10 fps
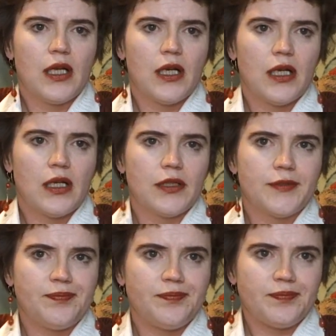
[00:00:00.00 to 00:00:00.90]

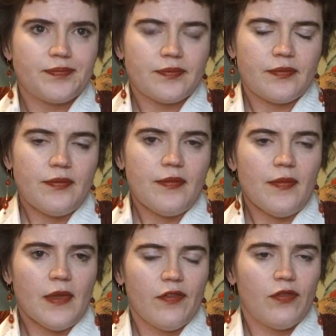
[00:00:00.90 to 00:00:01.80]

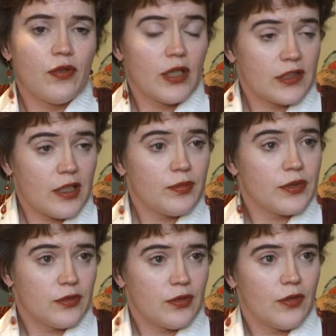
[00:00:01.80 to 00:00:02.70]
For
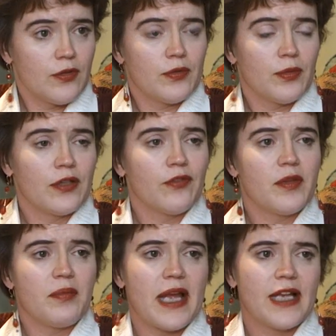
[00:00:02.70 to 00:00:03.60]
example, you called one
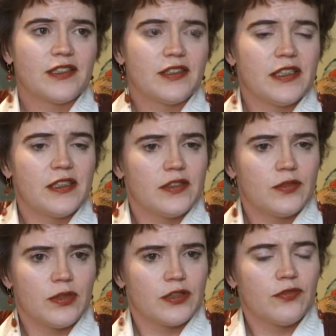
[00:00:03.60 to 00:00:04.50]
of the bags,
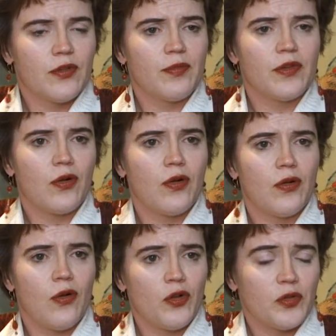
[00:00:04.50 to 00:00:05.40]
it was from the
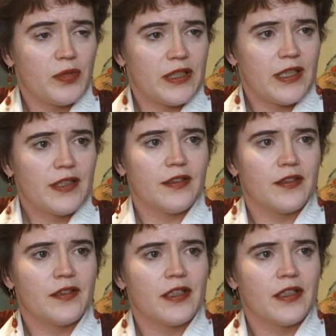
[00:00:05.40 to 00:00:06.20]
old pretender.